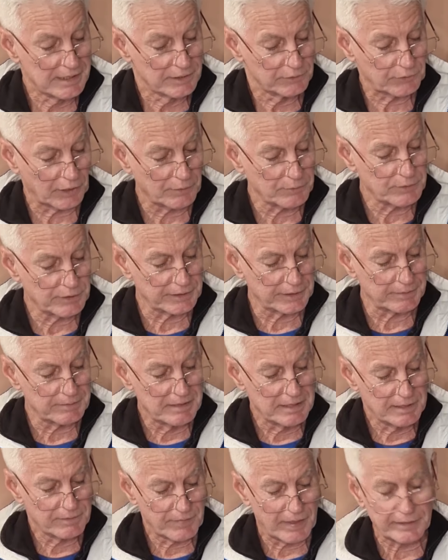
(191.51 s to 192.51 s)
So, you know,
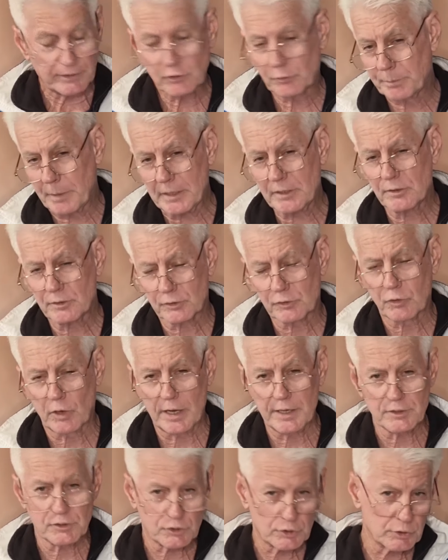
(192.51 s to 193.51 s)
they expect you to
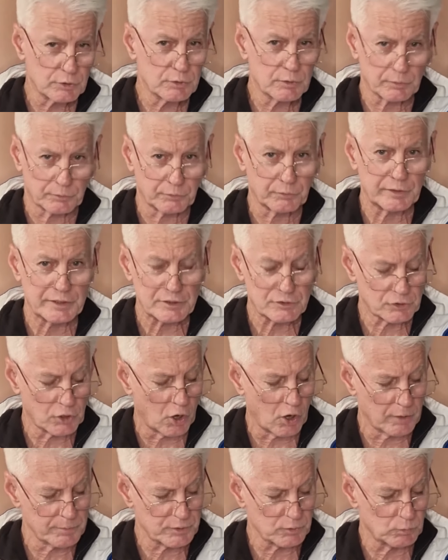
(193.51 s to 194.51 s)
train 2 to 3
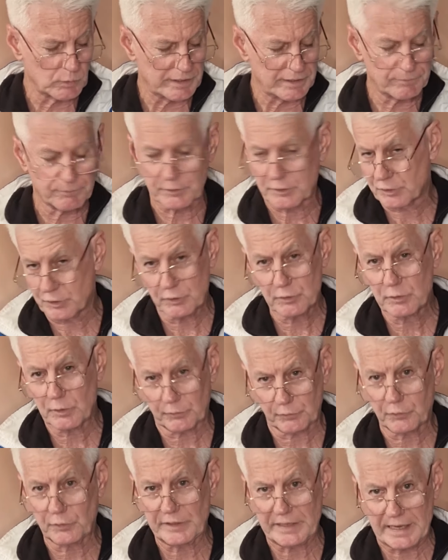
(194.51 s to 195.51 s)
times a week for 2
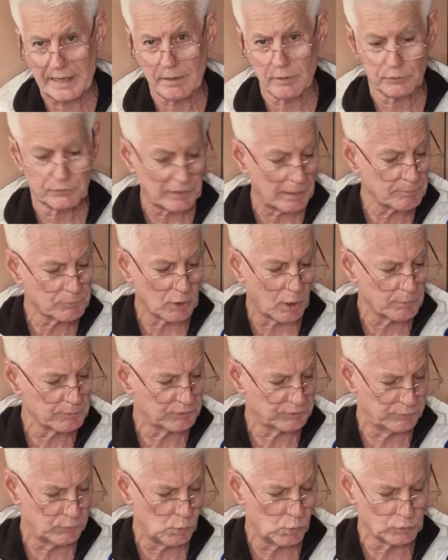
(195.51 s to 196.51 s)
to 3 hours,
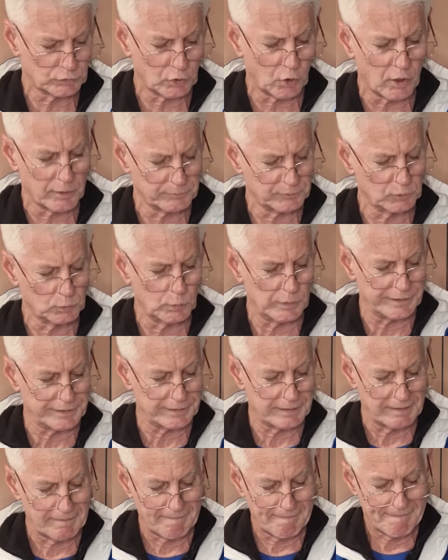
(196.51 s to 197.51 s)
sometimes 4 times a
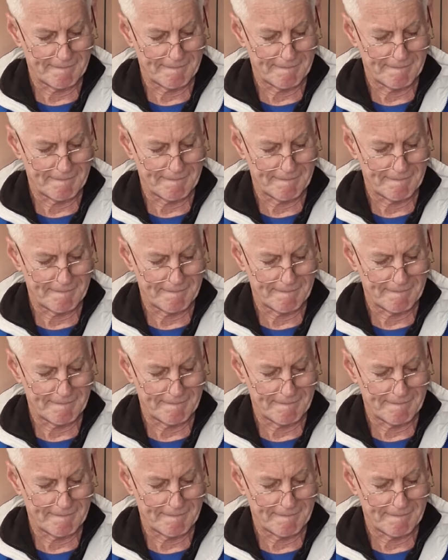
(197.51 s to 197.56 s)
week.